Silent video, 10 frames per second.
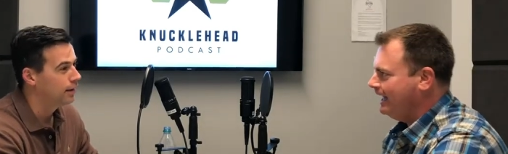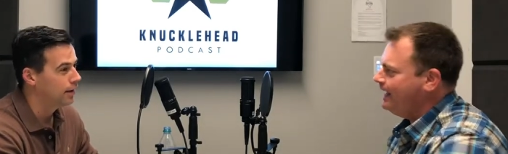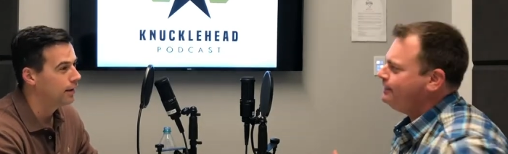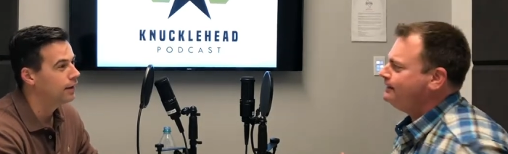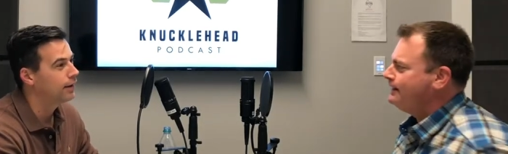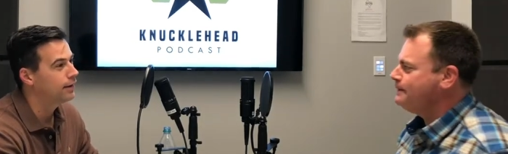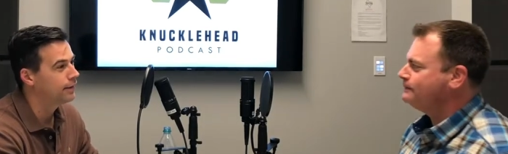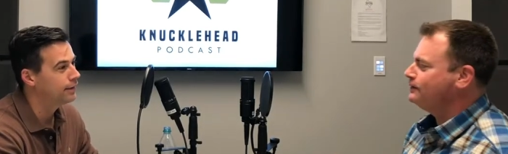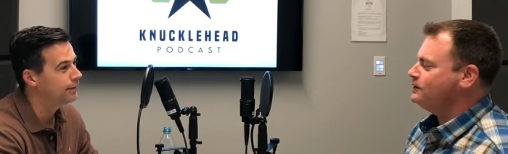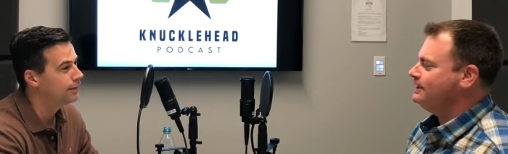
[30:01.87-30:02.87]
Speaker 1: And I thought the name was
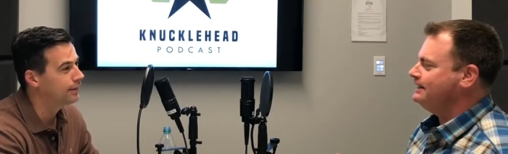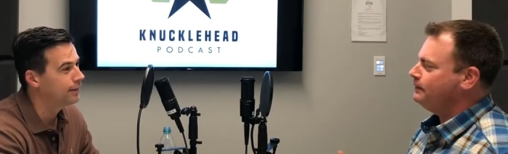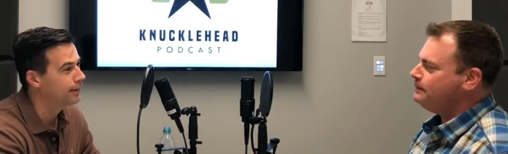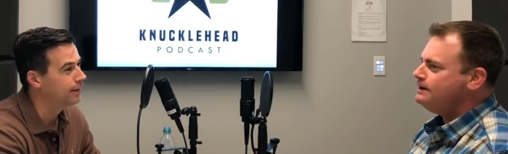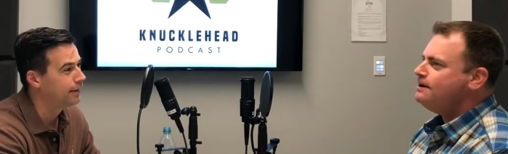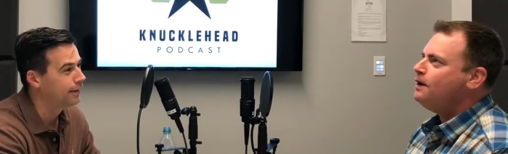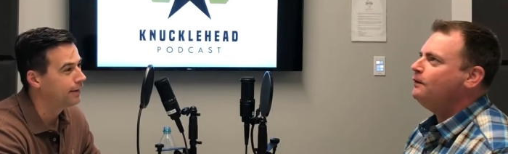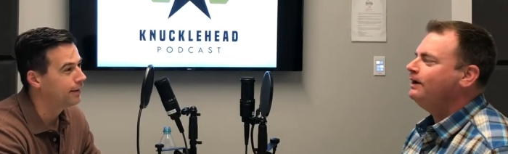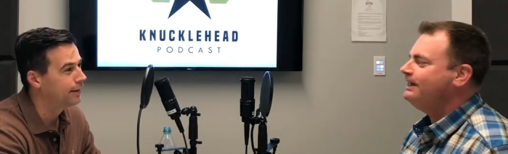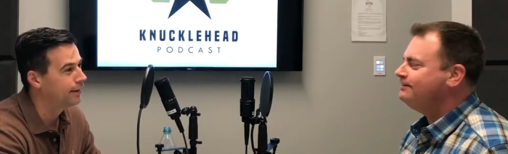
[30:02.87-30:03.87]
so unique. There'd be no
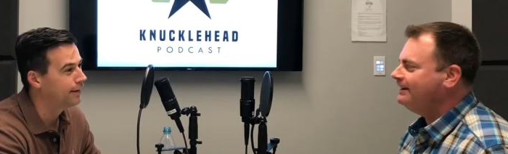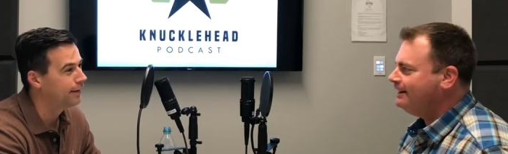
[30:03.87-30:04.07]
one even